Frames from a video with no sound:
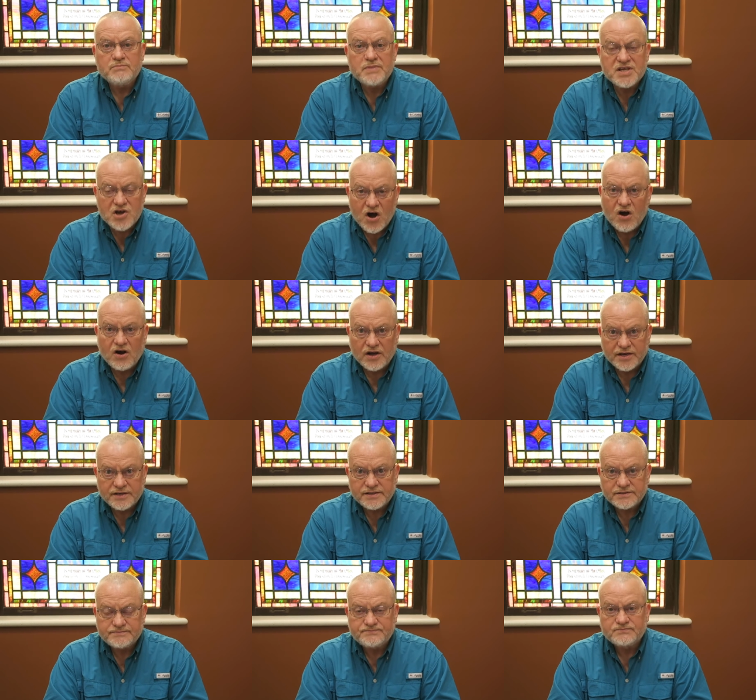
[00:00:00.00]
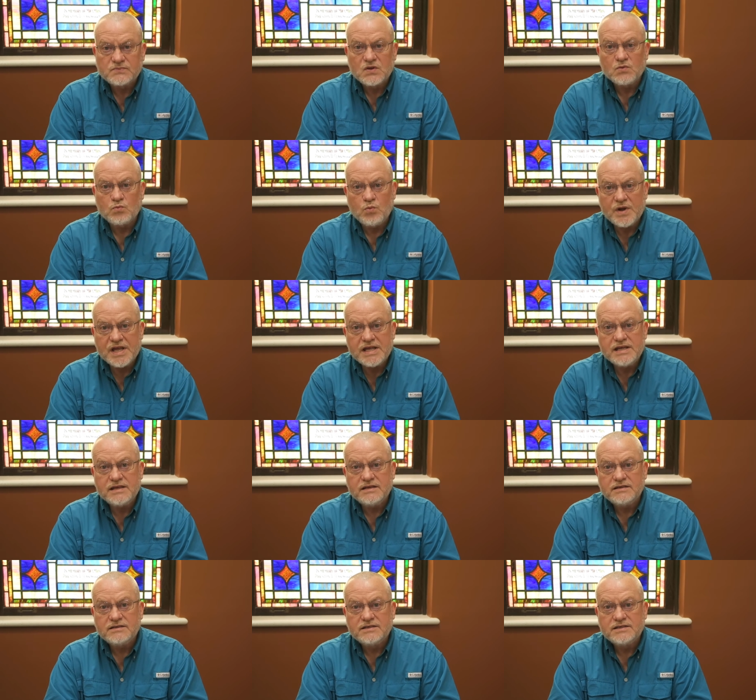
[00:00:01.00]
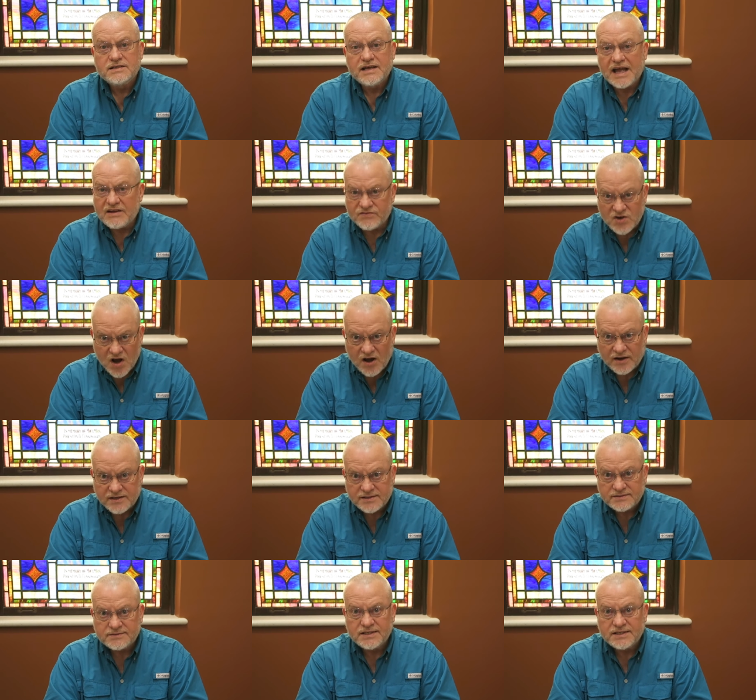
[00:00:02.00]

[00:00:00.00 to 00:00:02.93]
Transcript: beyond, we have not.